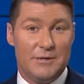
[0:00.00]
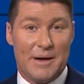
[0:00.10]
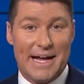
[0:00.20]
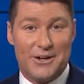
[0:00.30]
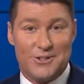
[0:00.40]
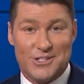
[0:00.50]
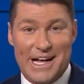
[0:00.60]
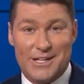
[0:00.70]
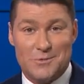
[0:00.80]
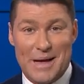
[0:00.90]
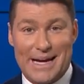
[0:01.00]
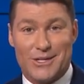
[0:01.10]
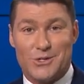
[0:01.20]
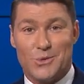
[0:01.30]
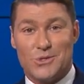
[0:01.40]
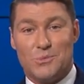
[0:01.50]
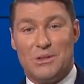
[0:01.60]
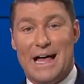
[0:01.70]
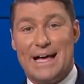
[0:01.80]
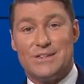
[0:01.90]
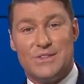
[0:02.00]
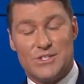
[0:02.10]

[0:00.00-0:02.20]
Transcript: To buy your child's back to school supplies